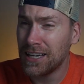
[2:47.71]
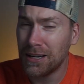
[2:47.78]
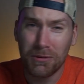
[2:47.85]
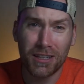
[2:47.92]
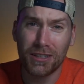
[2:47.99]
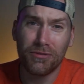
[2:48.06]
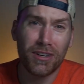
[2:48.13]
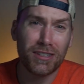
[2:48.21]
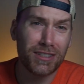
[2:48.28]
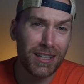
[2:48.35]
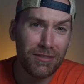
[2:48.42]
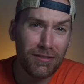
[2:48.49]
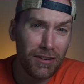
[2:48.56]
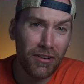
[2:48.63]
mean, let's face it,
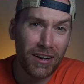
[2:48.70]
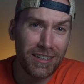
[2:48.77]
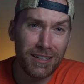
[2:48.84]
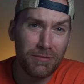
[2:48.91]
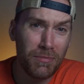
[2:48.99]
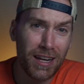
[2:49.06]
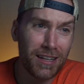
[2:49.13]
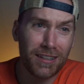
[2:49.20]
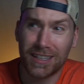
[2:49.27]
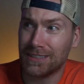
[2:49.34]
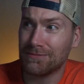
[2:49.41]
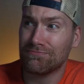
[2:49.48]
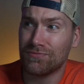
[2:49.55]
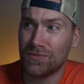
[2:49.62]
even if I did make
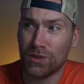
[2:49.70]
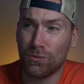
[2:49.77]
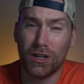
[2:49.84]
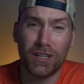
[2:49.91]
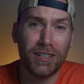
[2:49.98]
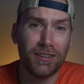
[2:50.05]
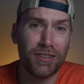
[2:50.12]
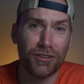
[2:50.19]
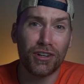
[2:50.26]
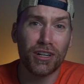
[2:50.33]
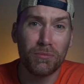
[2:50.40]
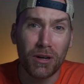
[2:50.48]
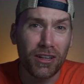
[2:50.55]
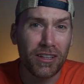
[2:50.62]
like 20,
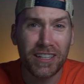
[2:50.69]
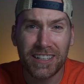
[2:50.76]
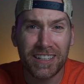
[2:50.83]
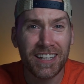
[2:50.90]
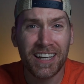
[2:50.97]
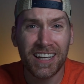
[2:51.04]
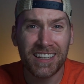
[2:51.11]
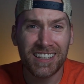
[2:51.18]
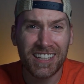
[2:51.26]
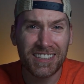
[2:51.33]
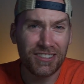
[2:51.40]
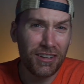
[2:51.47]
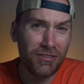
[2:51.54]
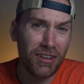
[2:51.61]
30 million, I
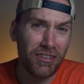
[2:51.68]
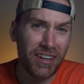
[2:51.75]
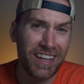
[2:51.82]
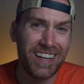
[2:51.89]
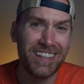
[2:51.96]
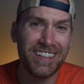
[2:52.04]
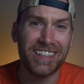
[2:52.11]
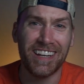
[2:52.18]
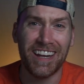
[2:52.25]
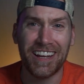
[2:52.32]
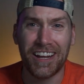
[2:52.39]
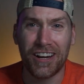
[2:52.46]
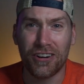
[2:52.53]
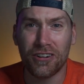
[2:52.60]
still have to have a kid to
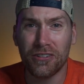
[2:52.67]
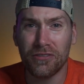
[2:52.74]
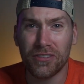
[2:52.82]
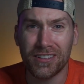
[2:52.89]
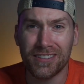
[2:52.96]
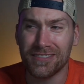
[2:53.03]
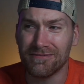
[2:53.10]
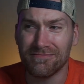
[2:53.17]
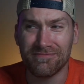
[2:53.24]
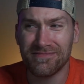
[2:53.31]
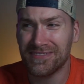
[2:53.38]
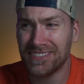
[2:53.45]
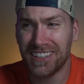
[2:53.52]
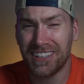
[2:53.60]
take care of, and
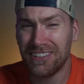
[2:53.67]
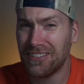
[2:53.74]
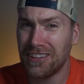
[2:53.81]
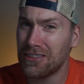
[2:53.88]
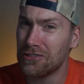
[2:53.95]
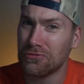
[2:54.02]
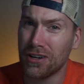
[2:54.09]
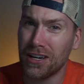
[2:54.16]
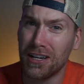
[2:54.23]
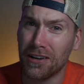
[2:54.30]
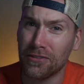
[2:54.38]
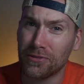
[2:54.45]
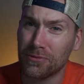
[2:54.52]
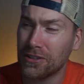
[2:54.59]
I don't think the
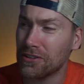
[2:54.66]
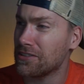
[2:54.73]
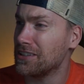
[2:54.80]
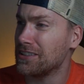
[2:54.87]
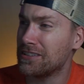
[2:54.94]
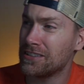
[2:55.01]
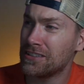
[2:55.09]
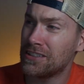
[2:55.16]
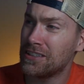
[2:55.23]
trade-off's worth it.